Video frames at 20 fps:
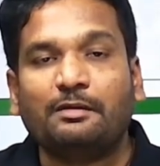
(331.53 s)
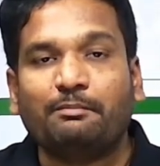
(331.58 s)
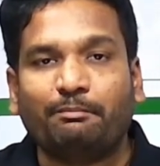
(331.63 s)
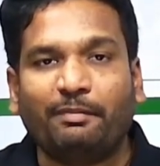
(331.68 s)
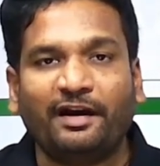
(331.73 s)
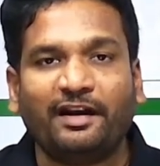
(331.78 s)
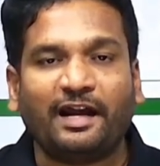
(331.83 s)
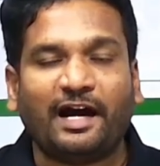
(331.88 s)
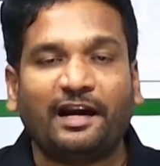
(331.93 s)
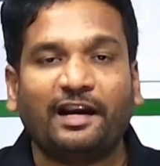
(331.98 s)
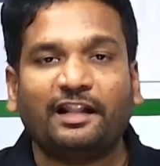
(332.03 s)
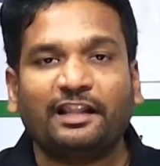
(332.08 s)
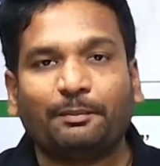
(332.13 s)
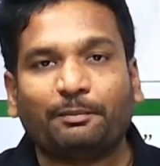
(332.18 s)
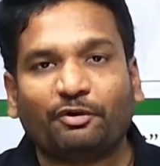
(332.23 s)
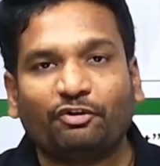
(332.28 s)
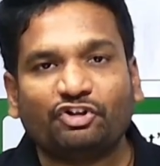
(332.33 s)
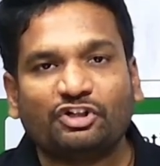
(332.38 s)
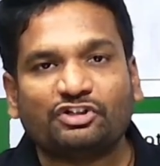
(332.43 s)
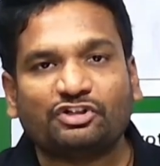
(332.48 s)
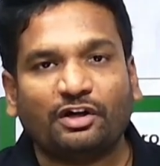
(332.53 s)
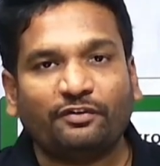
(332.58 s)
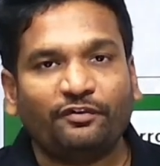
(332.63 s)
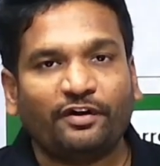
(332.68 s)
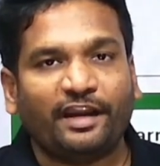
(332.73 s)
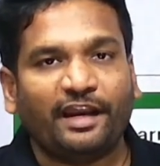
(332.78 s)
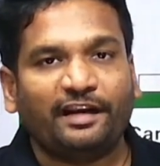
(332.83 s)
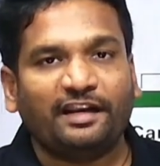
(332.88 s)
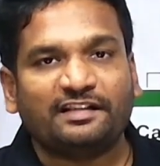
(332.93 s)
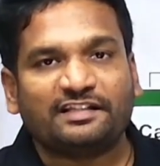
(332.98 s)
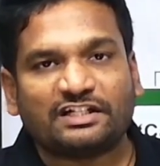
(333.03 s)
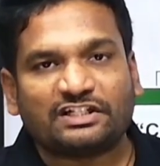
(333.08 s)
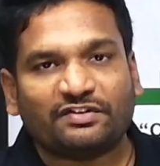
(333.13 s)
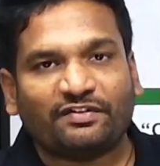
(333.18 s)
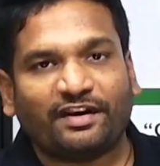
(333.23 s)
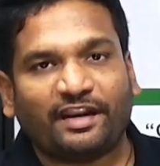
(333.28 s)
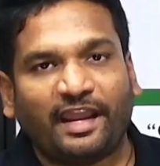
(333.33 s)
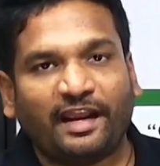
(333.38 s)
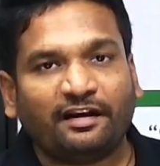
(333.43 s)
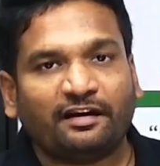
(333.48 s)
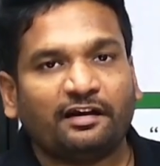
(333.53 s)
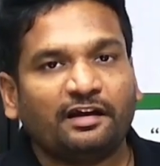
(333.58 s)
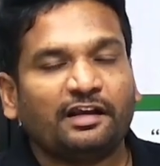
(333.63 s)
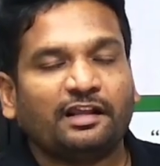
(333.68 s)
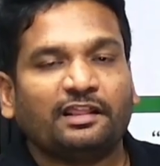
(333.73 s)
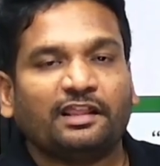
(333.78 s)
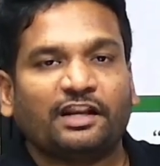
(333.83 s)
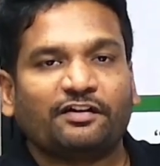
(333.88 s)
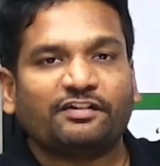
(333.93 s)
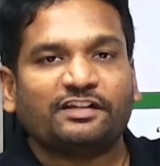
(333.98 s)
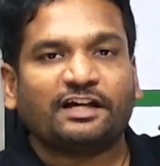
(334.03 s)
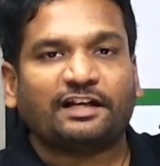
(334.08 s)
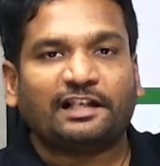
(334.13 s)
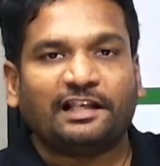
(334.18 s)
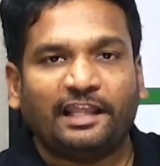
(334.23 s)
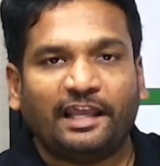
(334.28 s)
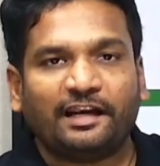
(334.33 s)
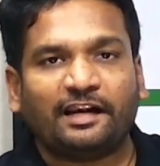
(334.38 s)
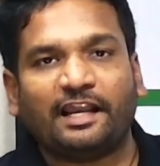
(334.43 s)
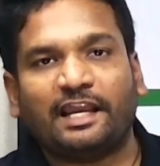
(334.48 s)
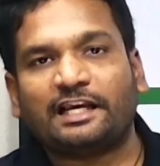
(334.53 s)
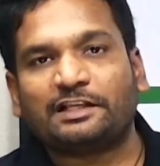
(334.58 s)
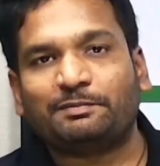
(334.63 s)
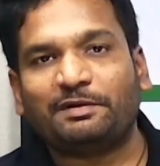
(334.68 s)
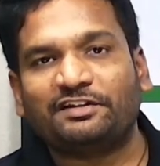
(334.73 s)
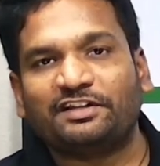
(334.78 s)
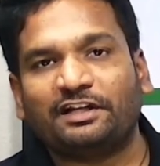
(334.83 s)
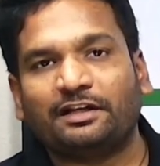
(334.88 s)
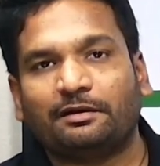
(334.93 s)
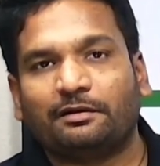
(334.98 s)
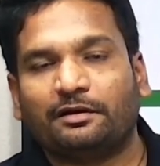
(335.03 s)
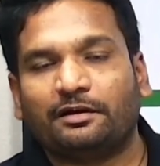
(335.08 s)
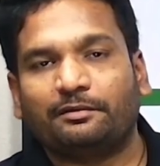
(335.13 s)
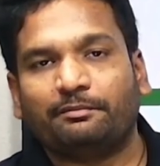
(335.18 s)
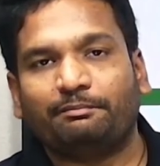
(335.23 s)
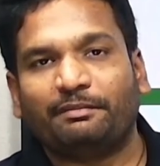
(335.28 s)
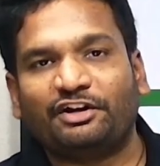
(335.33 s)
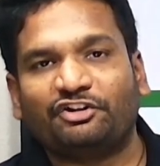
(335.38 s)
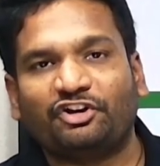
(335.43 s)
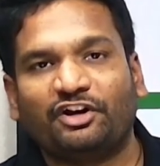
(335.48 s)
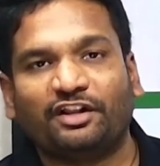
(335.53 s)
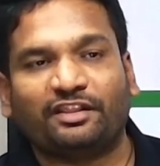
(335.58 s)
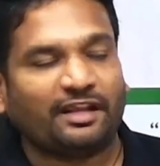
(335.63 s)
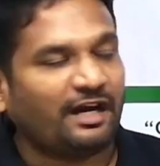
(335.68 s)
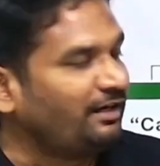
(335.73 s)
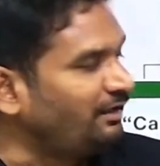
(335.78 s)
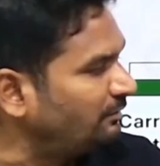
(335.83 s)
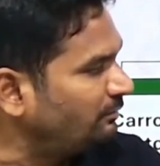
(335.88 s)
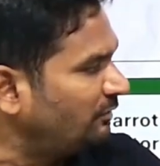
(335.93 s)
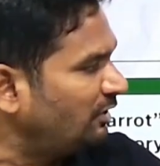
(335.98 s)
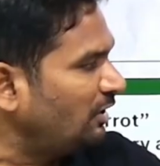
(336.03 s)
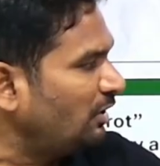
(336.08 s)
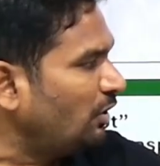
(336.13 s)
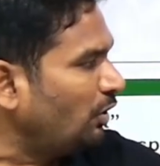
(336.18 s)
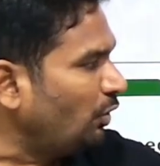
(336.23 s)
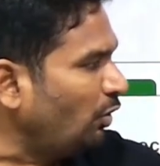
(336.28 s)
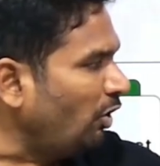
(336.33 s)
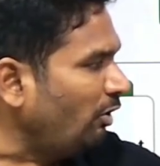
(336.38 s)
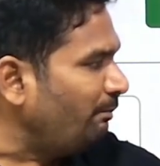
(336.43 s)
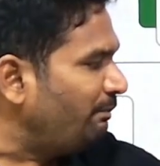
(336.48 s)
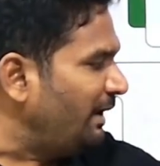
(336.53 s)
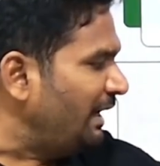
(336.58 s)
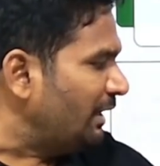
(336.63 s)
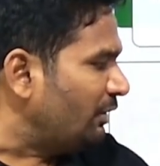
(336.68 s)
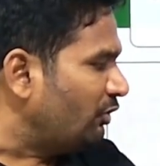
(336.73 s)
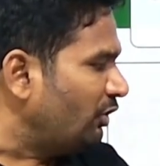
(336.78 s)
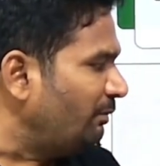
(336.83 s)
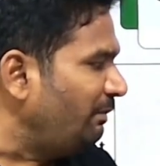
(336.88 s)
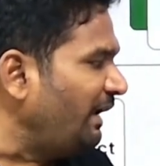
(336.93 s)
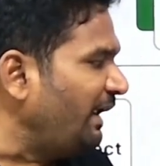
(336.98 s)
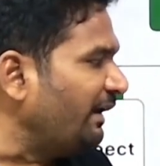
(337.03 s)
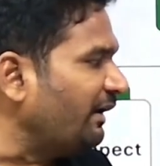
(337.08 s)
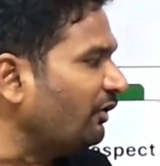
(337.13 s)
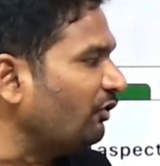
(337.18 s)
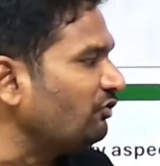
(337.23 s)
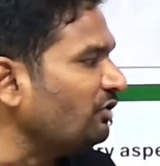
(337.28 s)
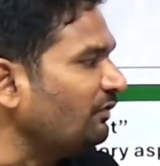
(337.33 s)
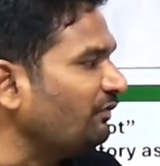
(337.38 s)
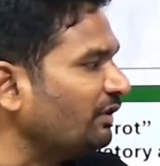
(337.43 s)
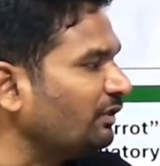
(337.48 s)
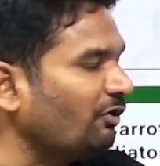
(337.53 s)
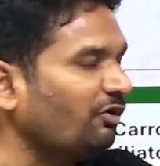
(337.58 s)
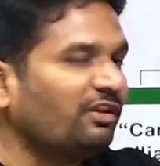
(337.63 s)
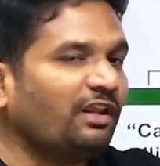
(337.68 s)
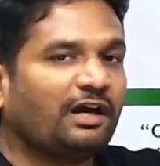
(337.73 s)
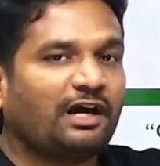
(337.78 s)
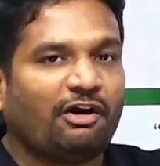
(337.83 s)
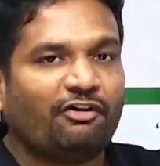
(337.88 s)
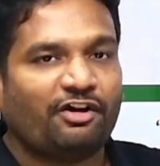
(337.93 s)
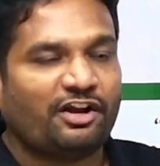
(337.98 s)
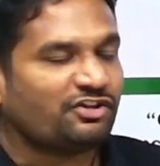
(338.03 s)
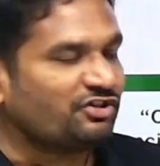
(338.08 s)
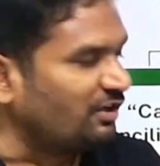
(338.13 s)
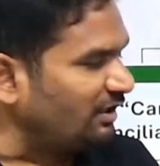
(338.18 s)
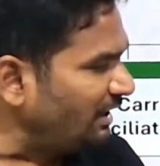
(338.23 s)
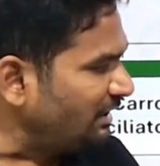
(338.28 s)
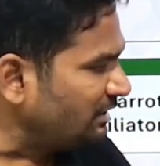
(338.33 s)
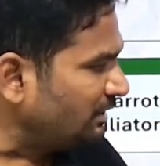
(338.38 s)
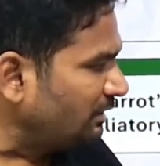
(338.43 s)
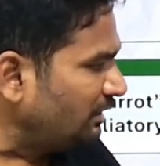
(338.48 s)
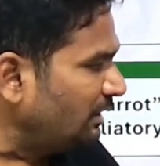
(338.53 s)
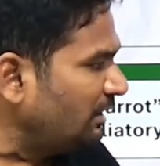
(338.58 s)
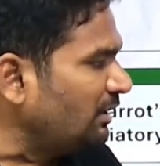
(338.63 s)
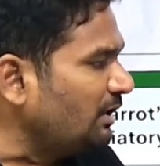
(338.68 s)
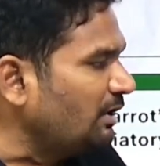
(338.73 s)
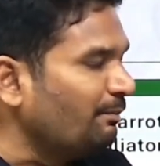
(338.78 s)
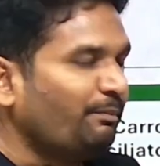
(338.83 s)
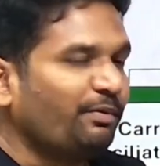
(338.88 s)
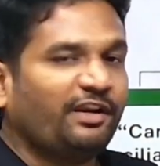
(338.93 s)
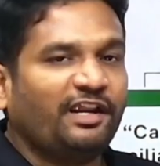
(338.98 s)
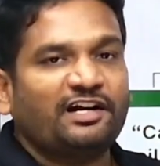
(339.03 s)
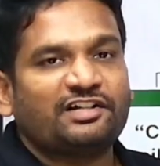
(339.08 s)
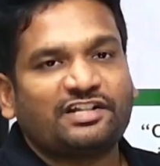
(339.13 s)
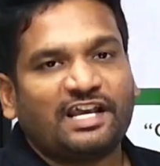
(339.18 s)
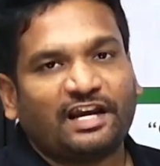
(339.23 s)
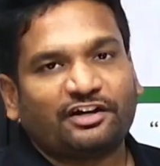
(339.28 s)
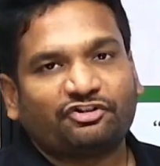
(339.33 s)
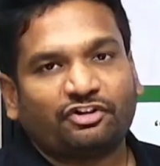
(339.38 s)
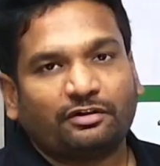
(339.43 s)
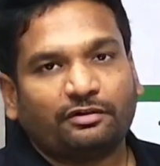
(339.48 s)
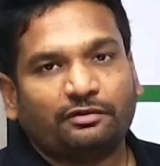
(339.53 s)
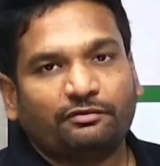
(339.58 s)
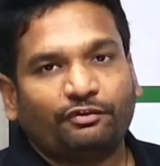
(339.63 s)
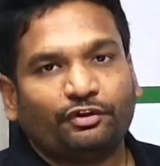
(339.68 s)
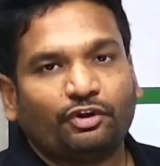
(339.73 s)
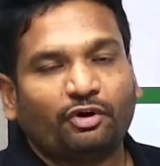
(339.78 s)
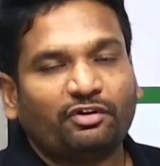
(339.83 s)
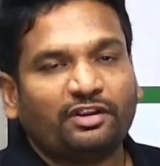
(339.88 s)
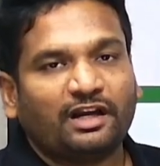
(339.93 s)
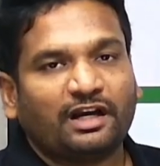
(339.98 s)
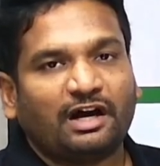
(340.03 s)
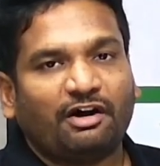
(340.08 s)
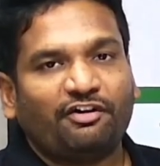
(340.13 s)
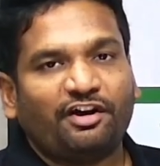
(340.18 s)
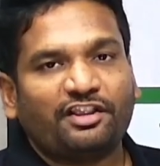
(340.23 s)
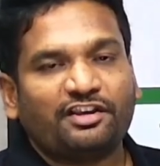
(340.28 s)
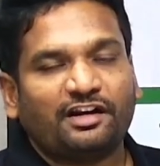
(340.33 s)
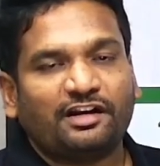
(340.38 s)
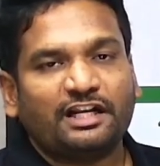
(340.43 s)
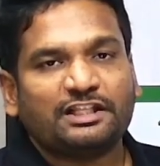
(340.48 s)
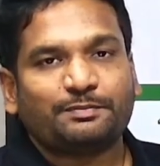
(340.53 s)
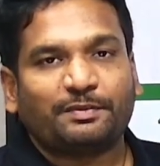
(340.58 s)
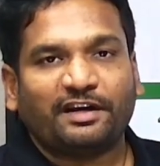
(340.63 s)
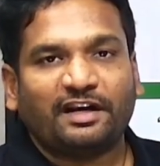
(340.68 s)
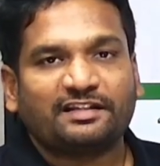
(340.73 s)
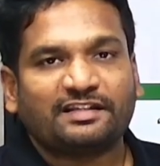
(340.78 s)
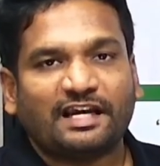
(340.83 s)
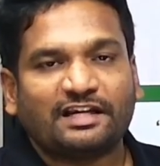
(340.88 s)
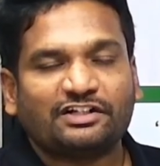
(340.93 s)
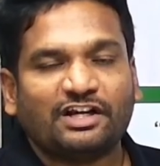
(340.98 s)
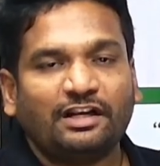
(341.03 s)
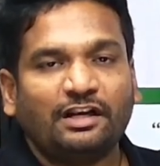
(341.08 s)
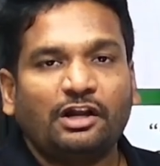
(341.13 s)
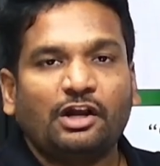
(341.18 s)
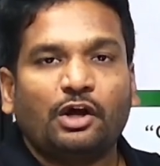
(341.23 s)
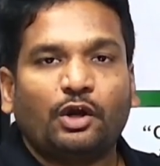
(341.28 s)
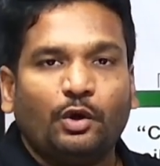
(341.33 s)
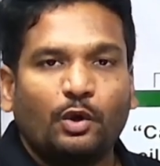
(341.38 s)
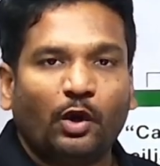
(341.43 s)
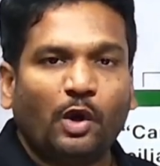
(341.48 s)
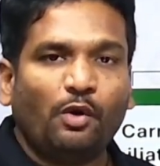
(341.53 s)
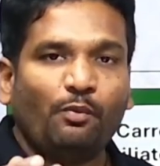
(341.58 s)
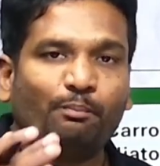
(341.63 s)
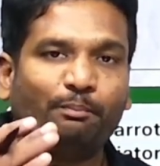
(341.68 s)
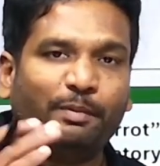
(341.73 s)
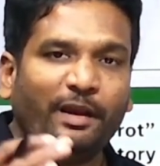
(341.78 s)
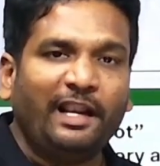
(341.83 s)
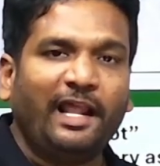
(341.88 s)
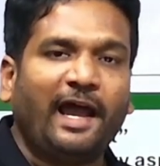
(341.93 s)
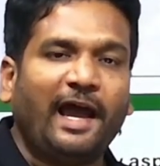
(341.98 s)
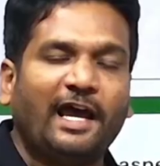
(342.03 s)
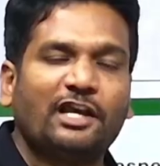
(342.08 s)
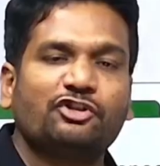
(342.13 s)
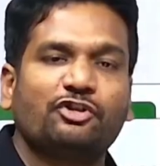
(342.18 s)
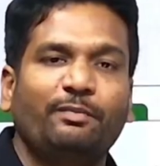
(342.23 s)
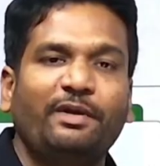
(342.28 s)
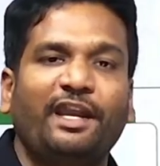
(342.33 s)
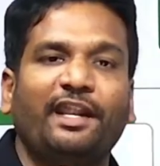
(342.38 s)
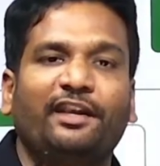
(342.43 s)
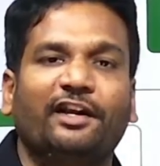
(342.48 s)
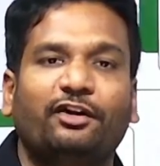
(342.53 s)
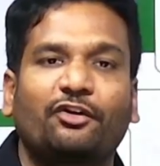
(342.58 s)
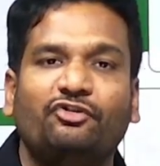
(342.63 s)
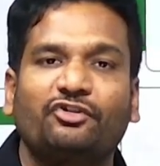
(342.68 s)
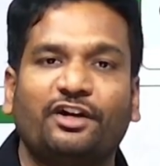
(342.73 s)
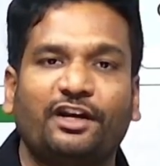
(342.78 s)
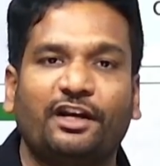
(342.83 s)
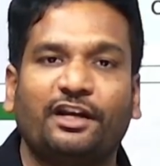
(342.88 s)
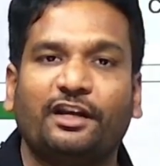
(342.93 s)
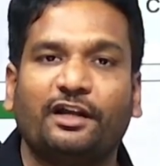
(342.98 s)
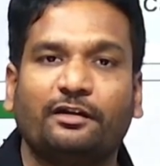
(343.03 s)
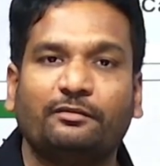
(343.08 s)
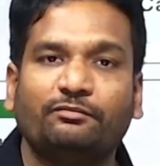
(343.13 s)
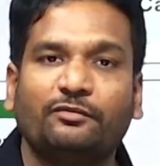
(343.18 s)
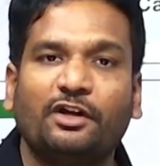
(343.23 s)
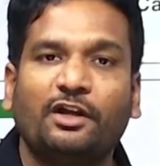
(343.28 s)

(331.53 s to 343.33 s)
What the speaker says: But under the provisions of 1861 Act, there was a clear explicit mentioning that no bill could be introduced without the Governor General's prior sanction. Without the Governor General's prior sanction, no bill has to be introduced in India.